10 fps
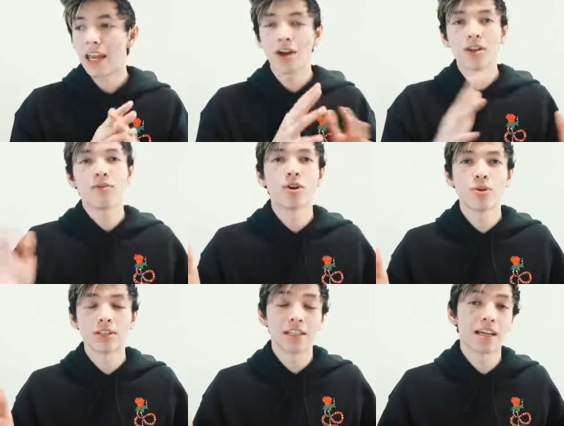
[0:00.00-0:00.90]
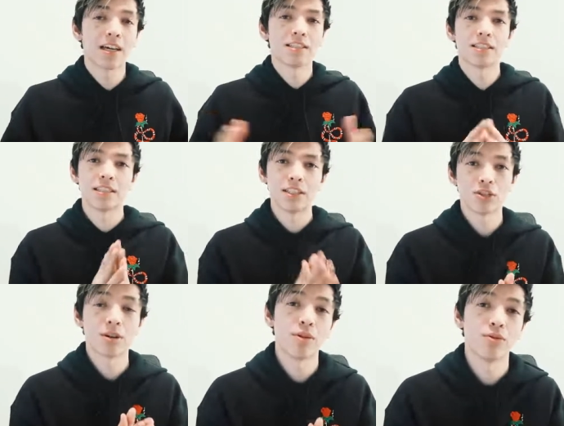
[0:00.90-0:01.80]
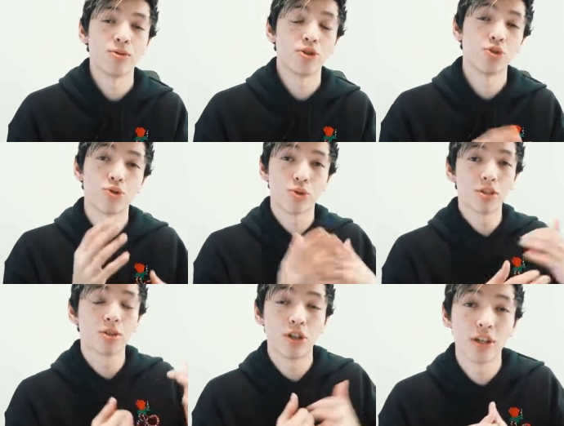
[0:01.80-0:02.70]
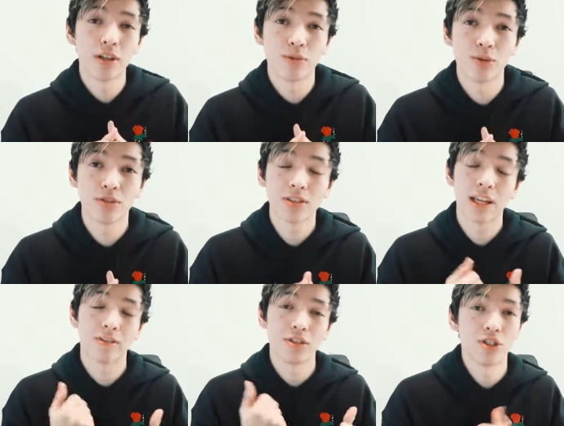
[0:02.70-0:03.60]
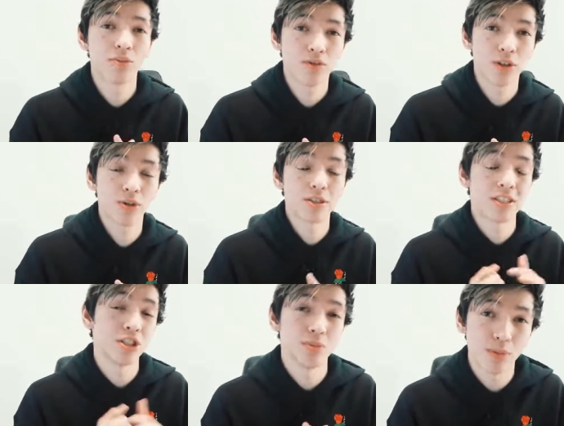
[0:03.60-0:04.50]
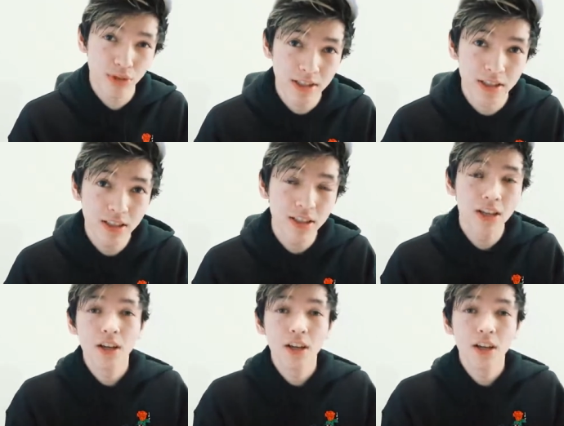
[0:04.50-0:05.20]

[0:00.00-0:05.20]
and how that funnel works again, guys, is Instagram influencers. You source good influencers that have legitimate followings, legitimate presence.